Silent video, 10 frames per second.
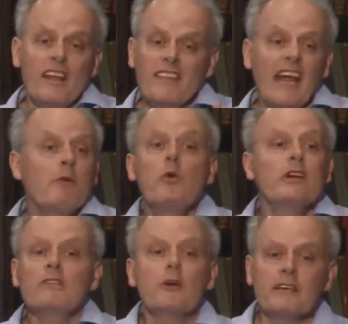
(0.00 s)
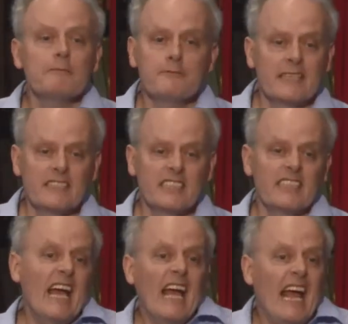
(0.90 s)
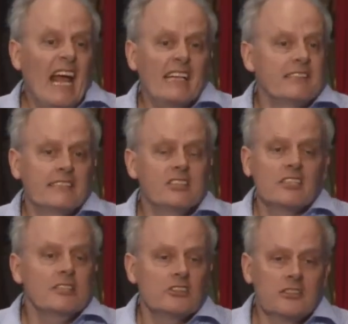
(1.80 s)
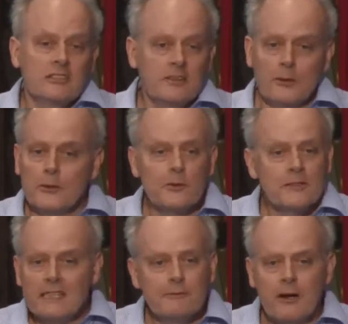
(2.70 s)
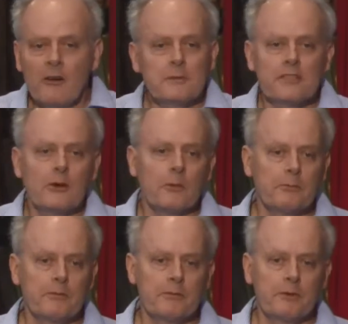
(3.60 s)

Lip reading: they wouldn't have got infected had the surgeon or the environment not